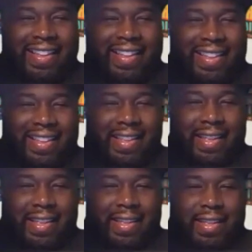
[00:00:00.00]

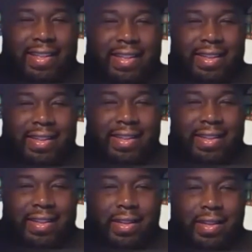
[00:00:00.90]

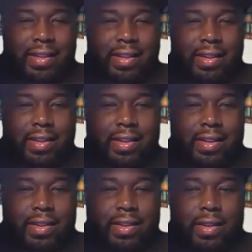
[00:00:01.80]

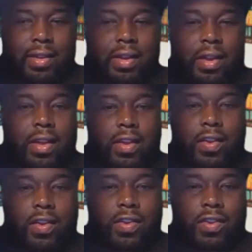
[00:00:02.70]

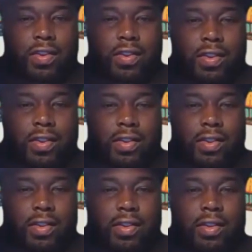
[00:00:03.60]

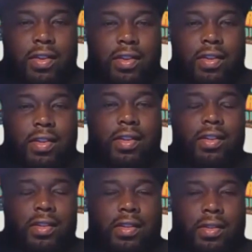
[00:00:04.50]

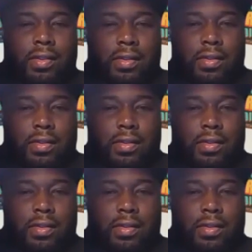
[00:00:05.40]
(silent)